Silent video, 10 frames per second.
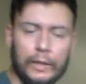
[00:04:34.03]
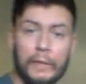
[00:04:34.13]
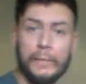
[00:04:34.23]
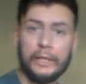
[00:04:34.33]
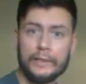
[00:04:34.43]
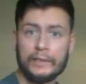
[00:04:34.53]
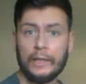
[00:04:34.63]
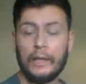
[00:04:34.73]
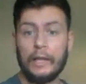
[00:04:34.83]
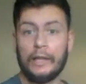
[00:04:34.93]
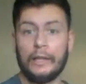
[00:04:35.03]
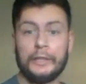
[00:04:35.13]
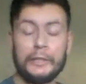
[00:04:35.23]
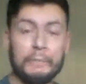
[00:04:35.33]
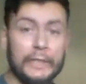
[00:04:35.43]
Because
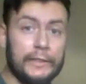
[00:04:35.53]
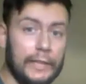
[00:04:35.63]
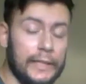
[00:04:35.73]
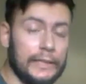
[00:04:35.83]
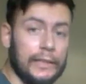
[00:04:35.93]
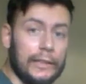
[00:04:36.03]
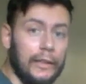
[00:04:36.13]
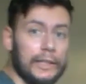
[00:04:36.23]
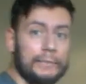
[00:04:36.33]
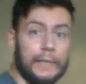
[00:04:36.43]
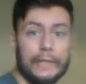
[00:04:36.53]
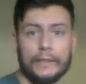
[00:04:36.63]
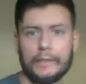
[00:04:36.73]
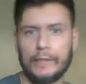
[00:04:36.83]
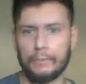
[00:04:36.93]
you're meant to tense at the last
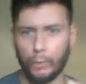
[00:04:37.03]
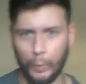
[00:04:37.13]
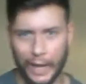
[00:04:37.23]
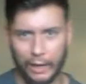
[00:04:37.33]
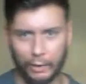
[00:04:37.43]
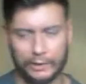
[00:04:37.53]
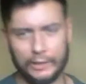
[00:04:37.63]
minute to get more power.